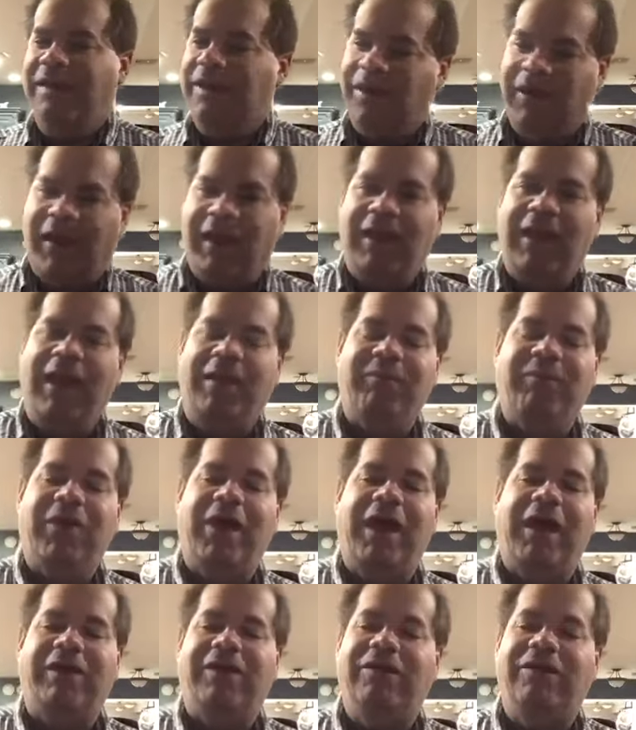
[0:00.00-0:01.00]
Well, I'm
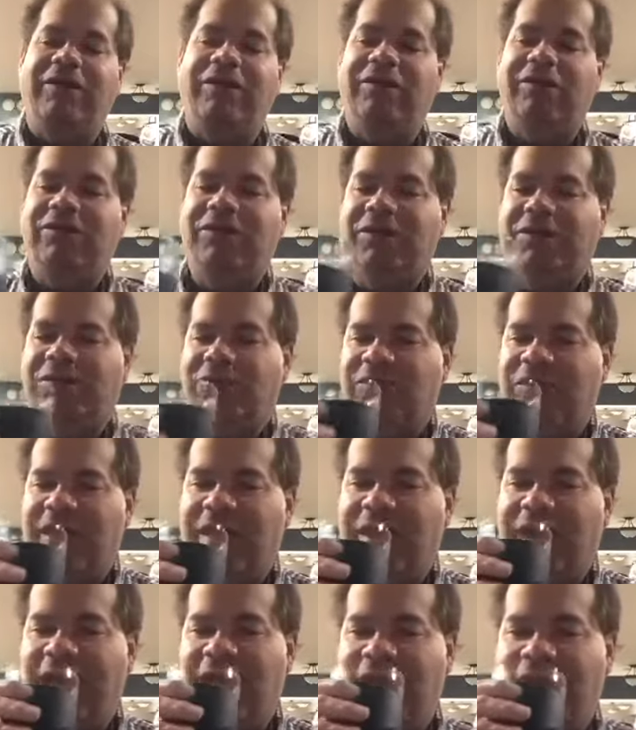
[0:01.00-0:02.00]
glad you, you
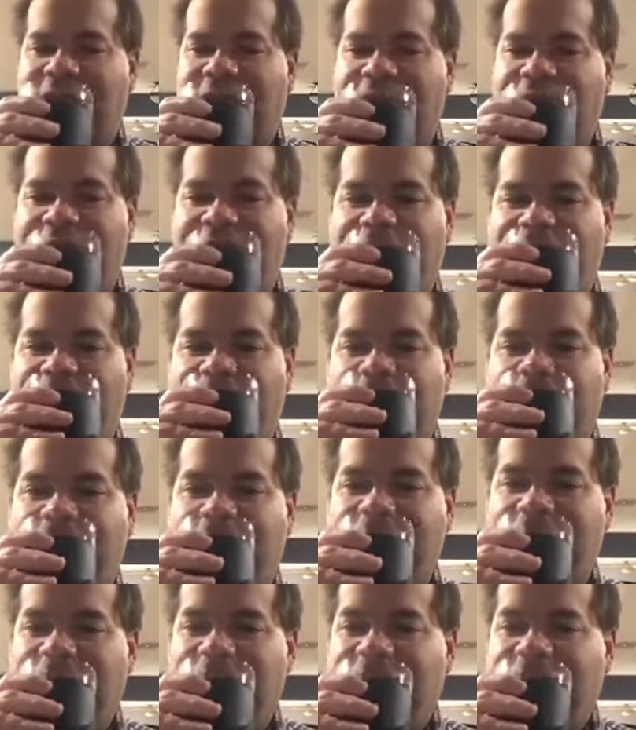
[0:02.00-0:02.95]
had eight in.